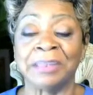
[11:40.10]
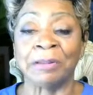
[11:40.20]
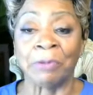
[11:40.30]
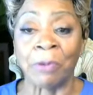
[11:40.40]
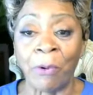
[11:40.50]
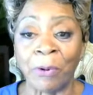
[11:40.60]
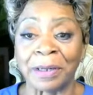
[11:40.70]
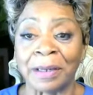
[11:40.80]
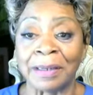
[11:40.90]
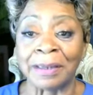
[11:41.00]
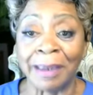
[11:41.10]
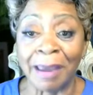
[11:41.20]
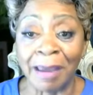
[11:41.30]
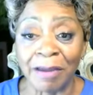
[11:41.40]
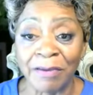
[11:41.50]
that the Lord
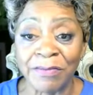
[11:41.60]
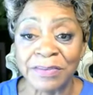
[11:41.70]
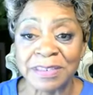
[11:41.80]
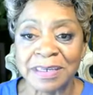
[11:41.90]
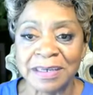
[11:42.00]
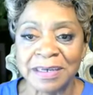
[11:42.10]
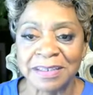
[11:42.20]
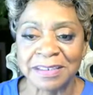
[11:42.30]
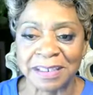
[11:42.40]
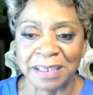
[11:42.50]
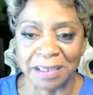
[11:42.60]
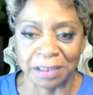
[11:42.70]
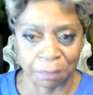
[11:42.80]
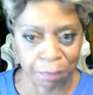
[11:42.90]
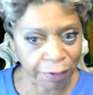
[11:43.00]
loves to
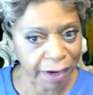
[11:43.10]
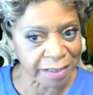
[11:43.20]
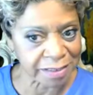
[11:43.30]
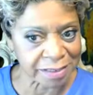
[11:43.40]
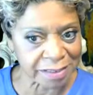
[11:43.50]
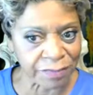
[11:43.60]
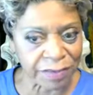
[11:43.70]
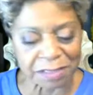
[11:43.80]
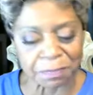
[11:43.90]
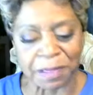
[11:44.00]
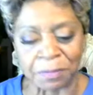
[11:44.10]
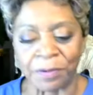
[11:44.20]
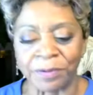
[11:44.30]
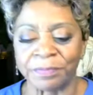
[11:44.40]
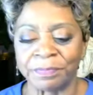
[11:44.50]
hear the praises of his
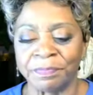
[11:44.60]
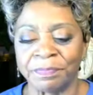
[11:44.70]
people.